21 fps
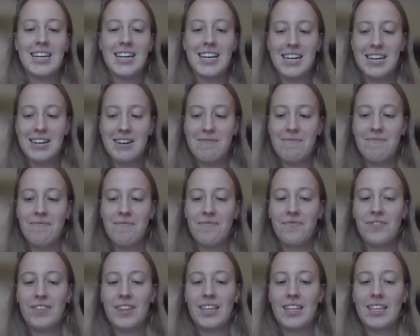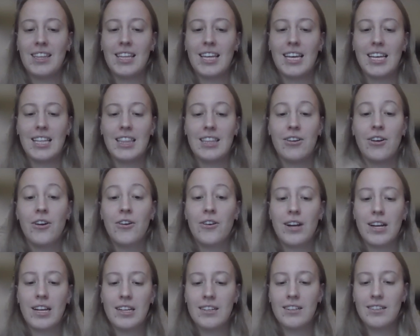Um, like the
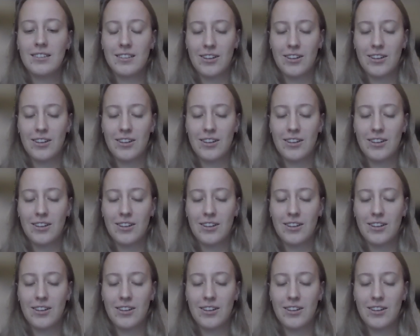current